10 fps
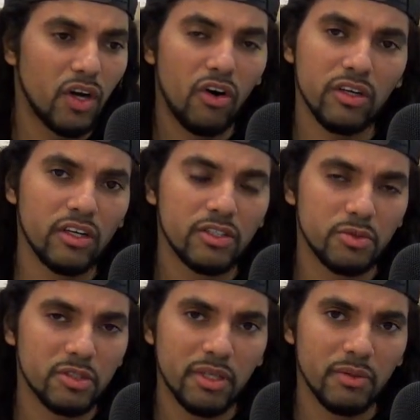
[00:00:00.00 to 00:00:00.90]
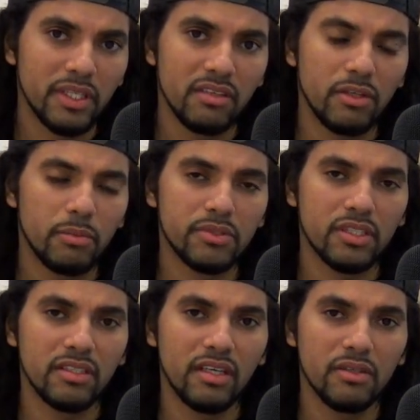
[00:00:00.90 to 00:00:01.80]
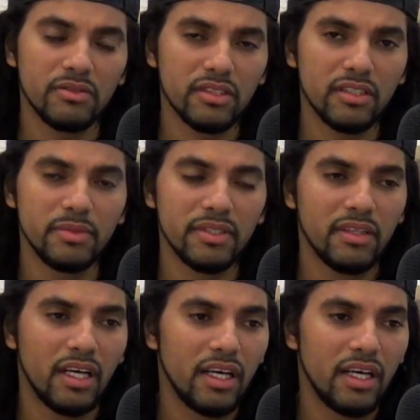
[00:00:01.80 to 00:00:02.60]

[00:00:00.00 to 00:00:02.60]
All countries, man, we have ups and downs. You know what I mean?